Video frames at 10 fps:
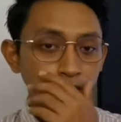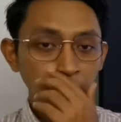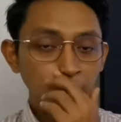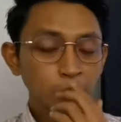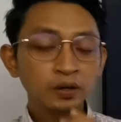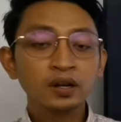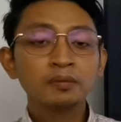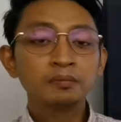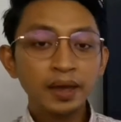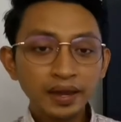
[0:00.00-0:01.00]
to
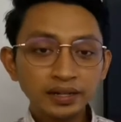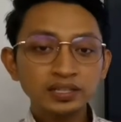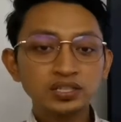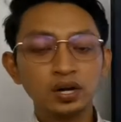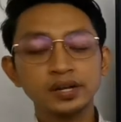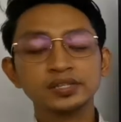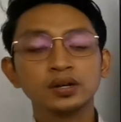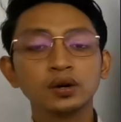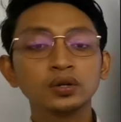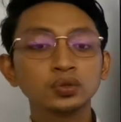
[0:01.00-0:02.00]
make a
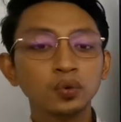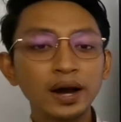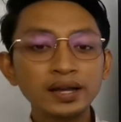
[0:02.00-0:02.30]
choice or to